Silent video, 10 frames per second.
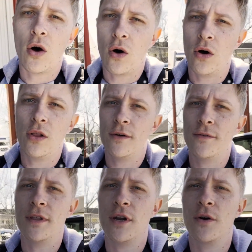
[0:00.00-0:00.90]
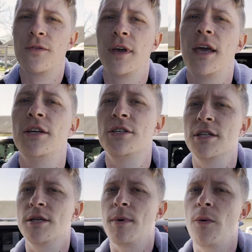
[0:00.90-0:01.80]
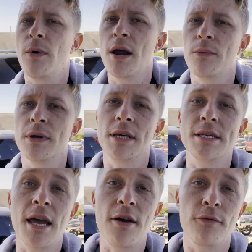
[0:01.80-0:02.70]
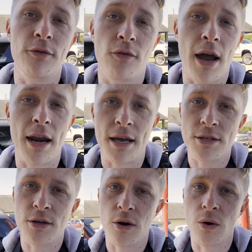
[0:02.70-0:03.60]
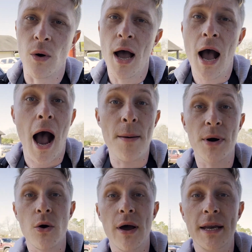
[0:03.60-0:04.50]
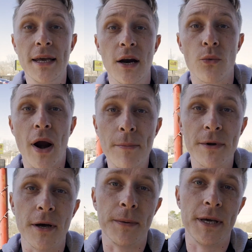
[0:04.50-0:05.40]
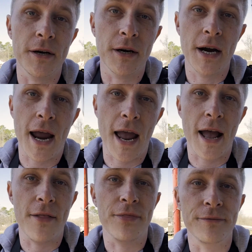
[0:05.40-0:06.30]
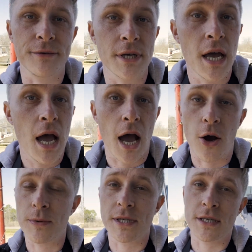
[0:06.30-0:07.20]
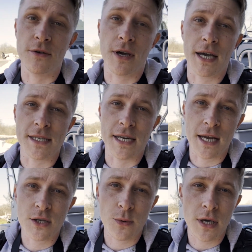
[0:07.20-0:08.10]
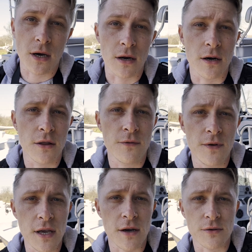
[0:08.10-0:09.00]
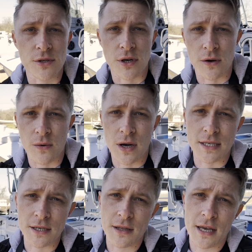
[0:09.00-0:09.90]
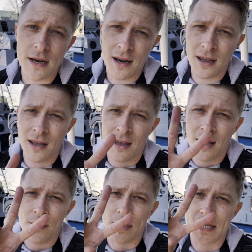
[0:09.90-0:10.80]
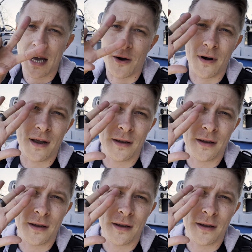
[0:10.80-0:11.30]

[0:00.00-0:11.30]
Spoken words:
all of the notifications about when I release every Friday. So I'm gonna go ahead and get it wrapped up here, and I hope to see you guys next week on another video. So until then, peace out.